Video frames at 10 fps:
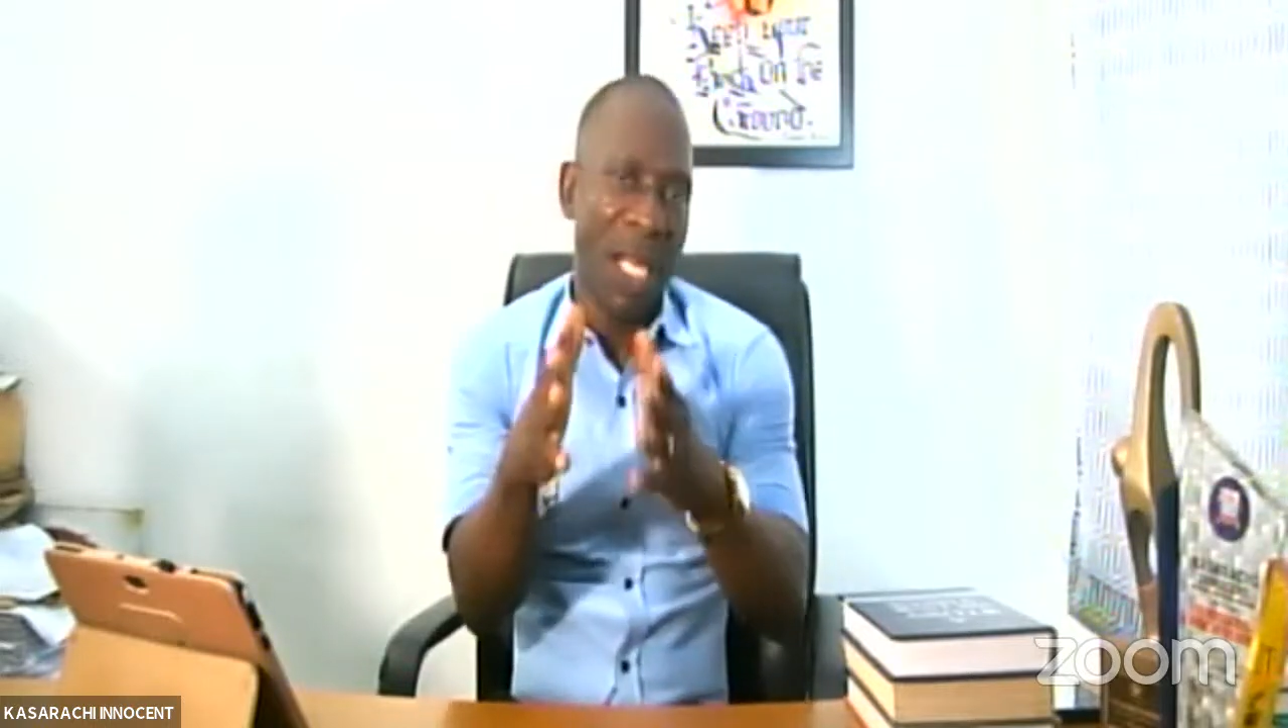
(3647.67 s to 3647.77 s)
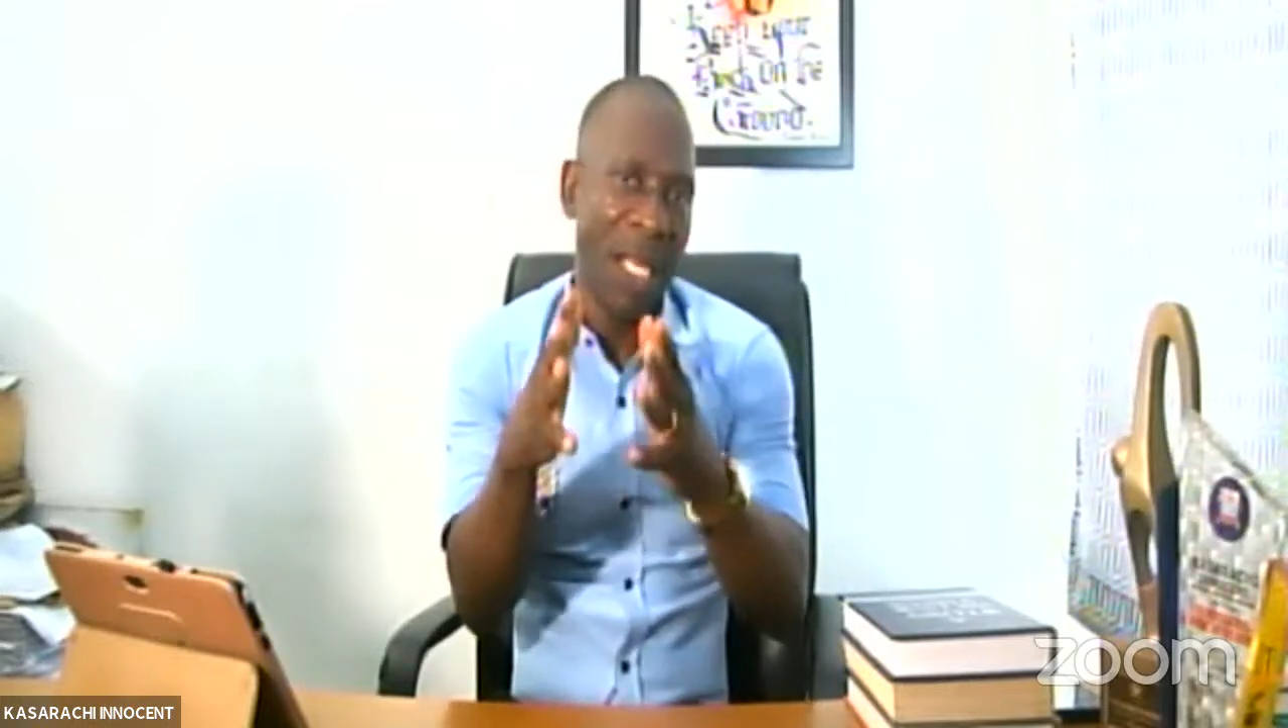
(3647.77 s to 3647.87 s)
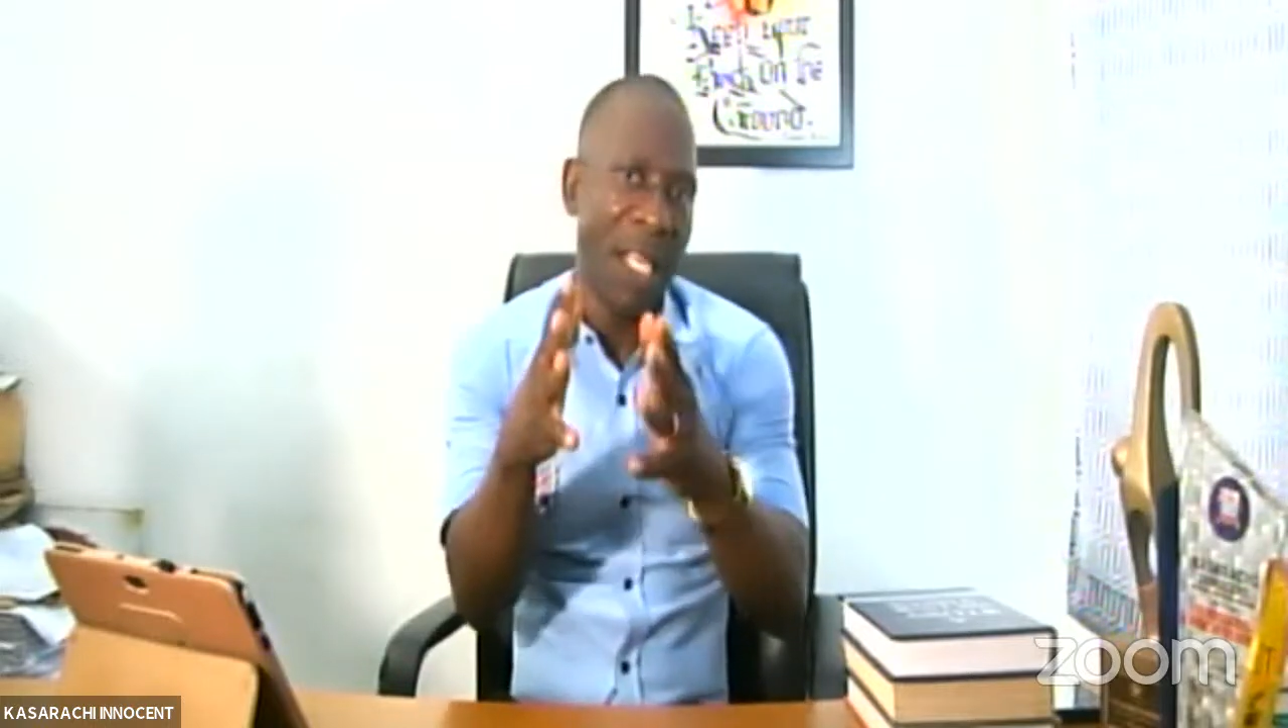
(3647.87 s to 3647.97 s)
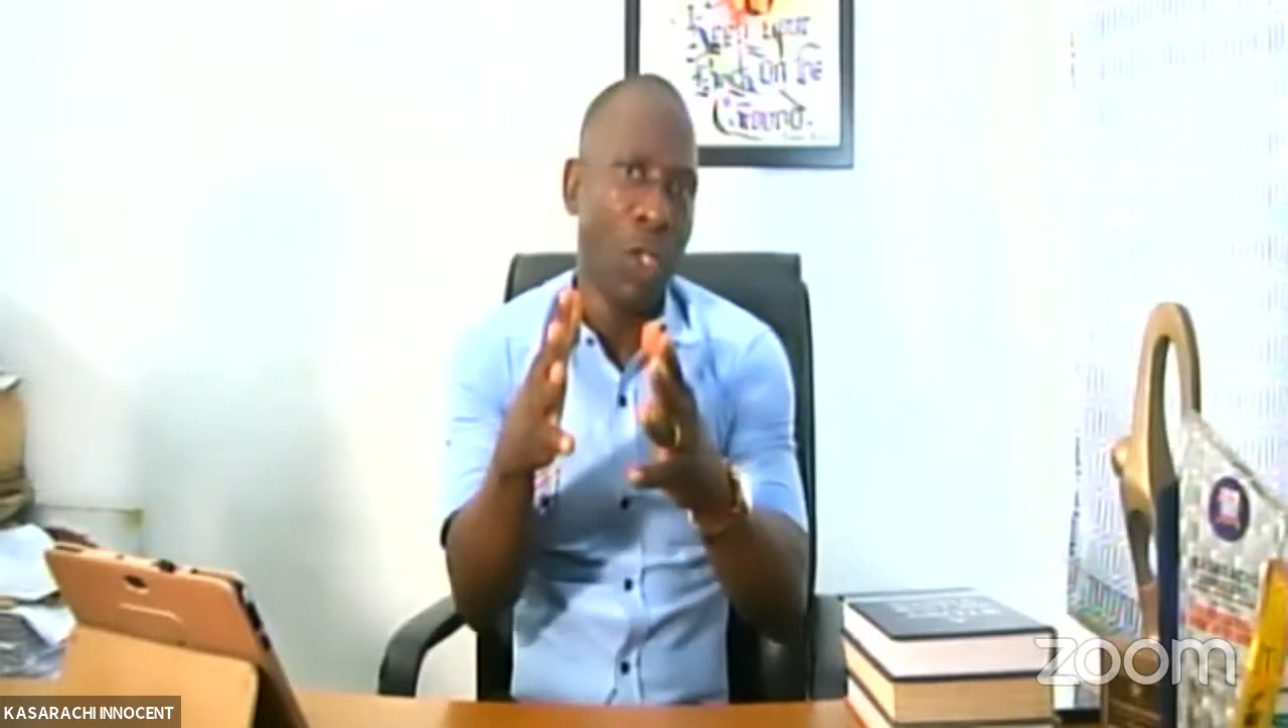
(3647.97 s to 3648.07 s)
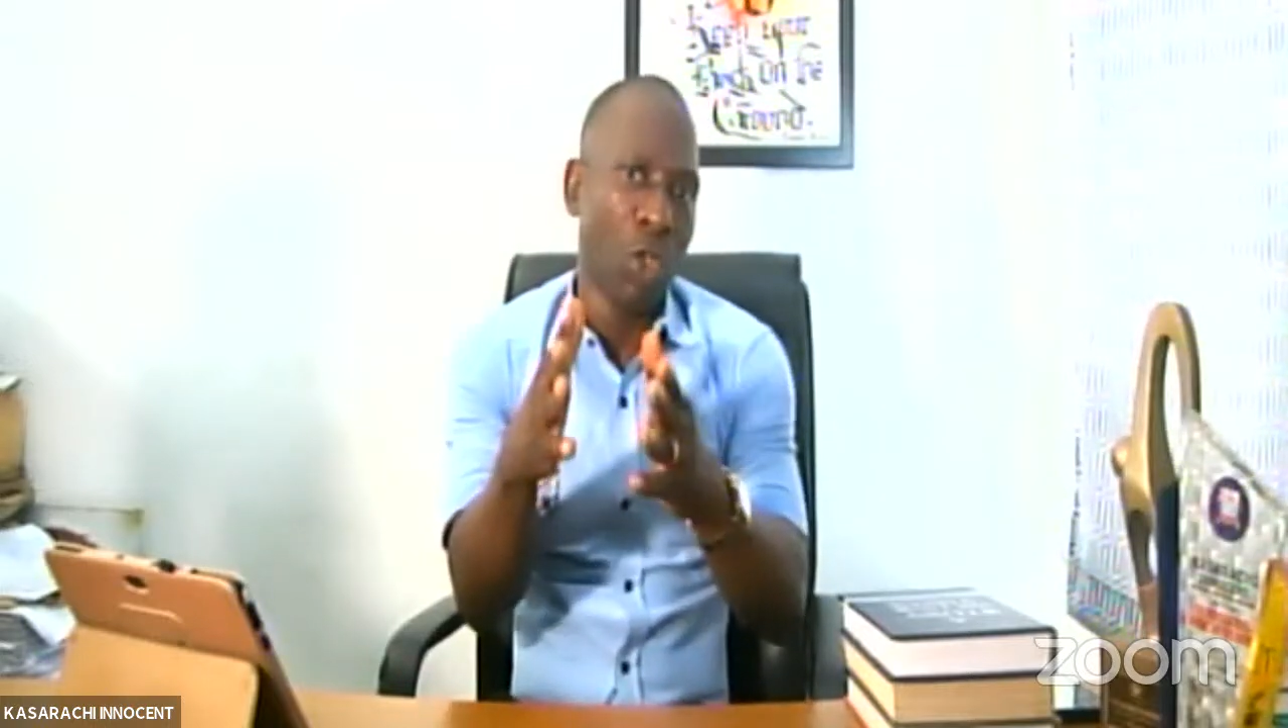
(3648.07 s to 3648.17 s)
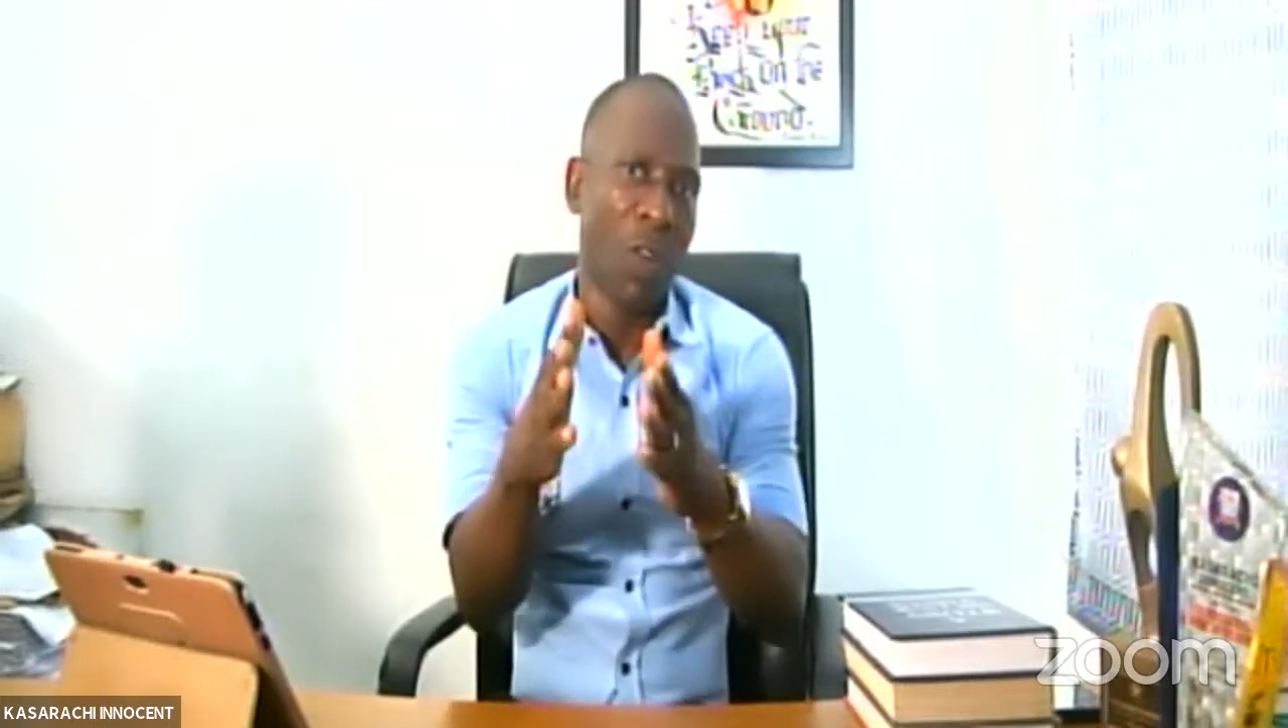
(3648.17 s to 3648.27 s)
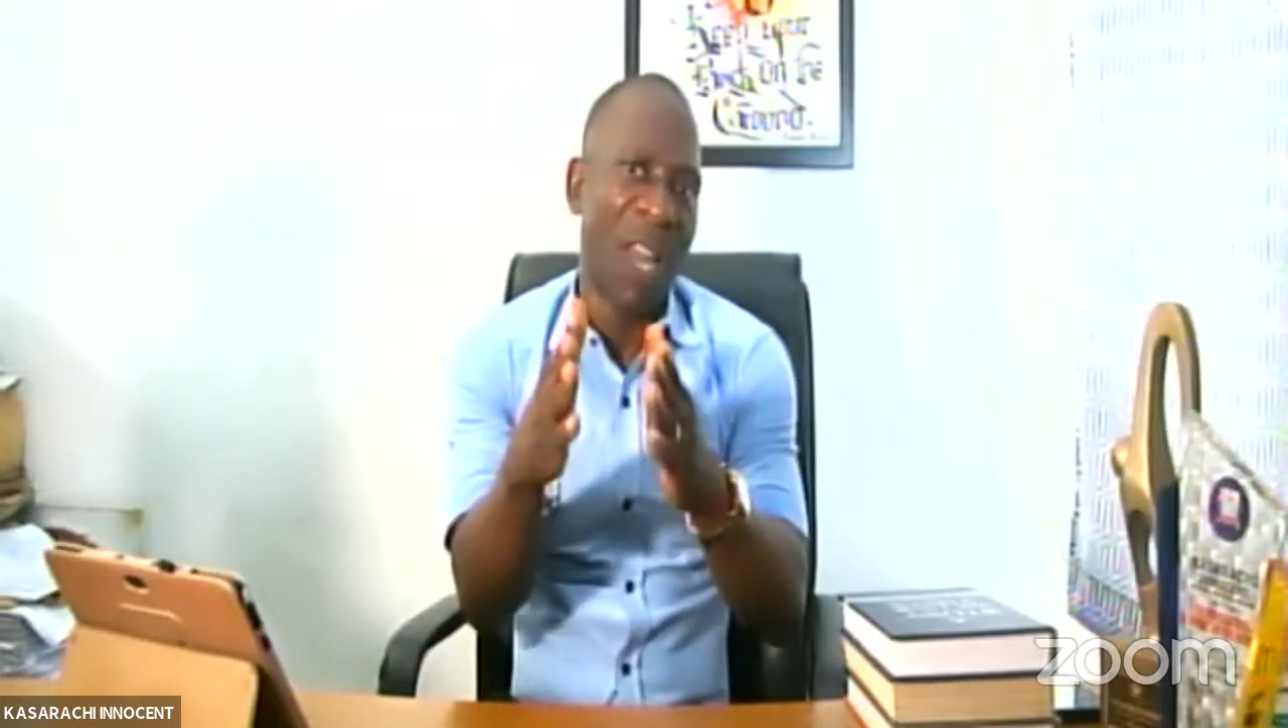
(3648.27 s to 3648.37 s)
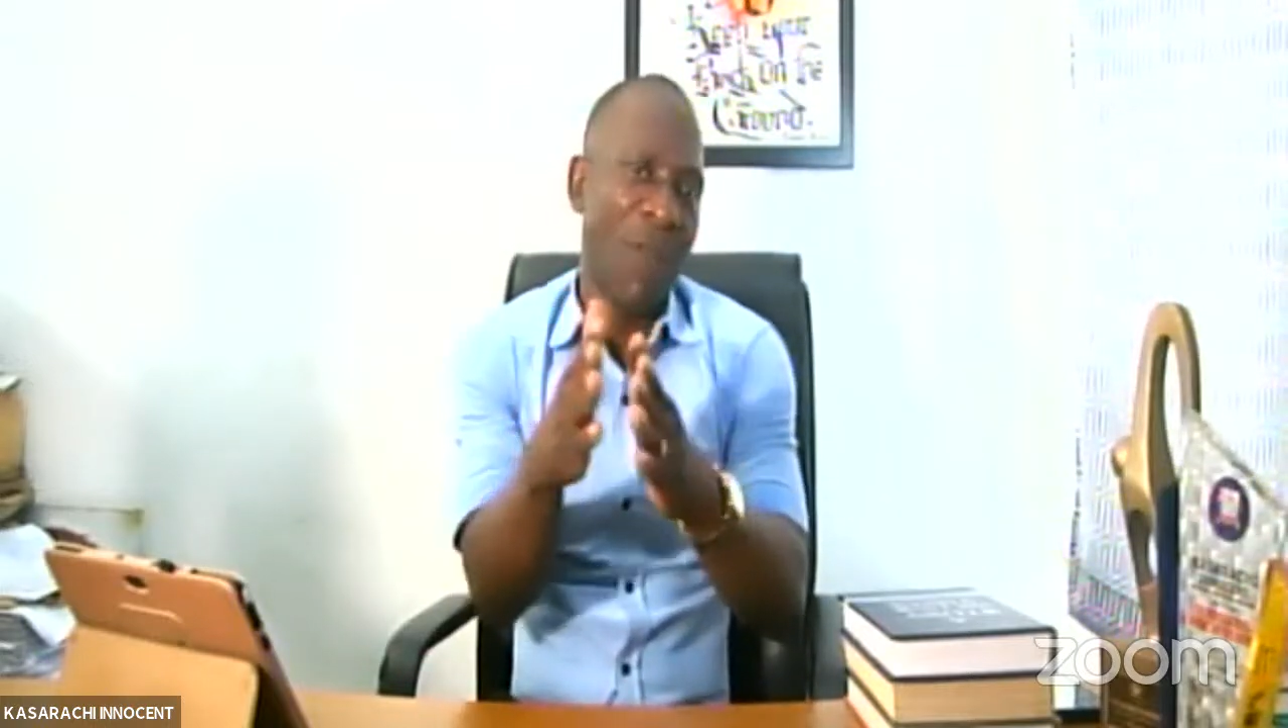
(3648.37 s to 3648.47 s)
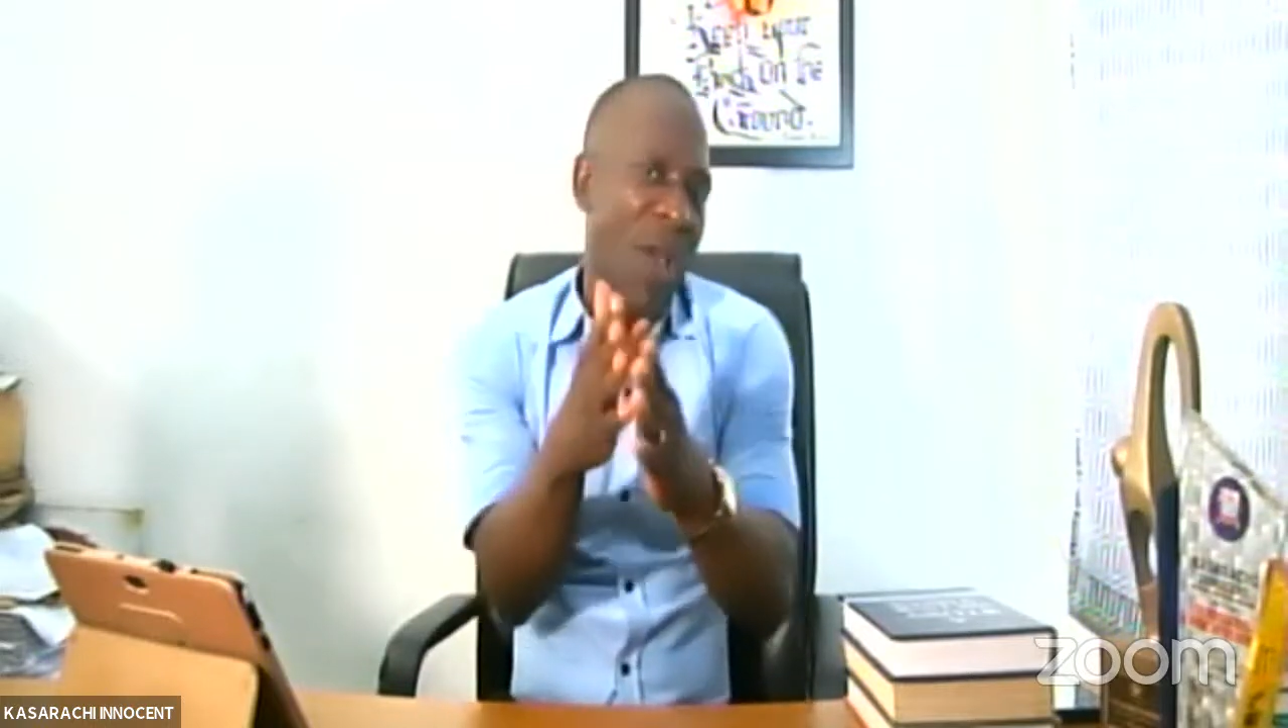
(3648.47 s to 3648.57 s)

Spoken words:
In the issues of life,